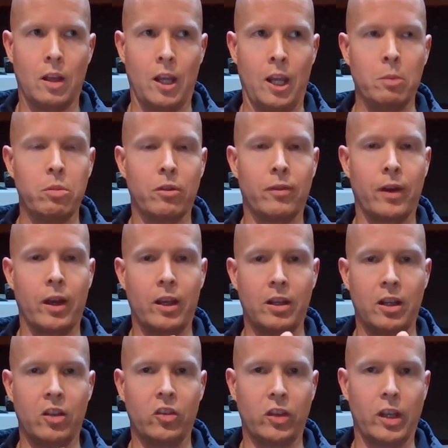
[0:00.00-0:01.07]
Amplifi and
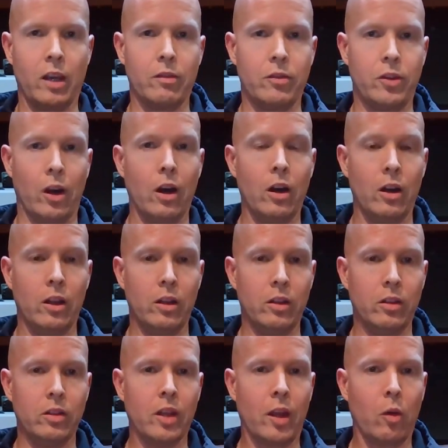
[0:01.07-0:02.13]
Nancy have
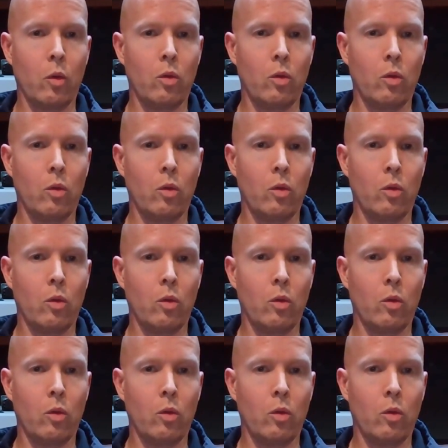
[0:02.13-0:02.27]
done